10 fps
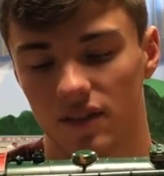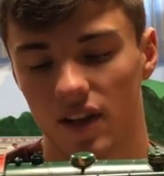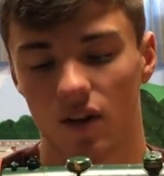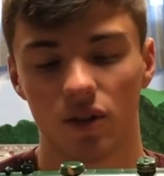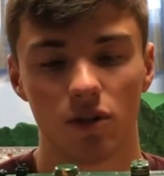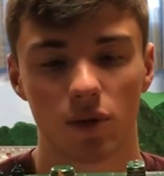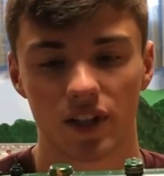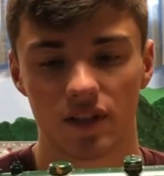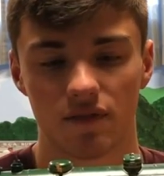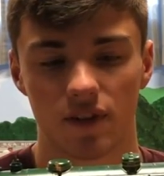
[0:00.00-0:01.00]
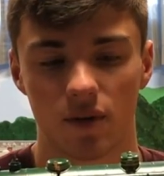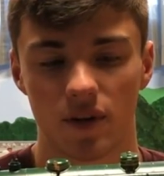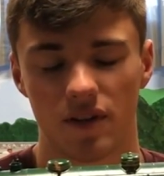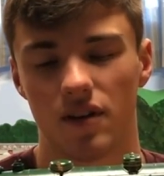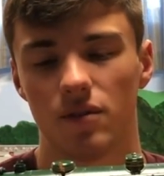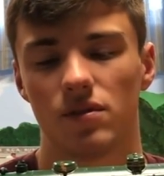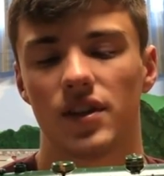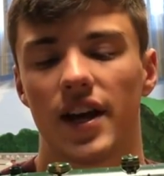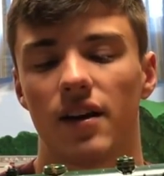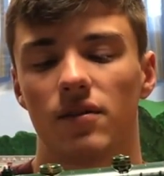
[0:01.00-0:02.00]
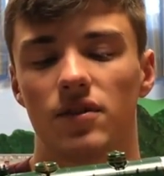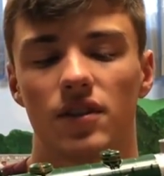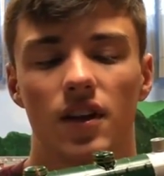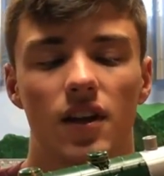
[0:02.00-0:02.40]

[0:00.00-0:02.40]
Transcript: It only worked in forward, no sounds,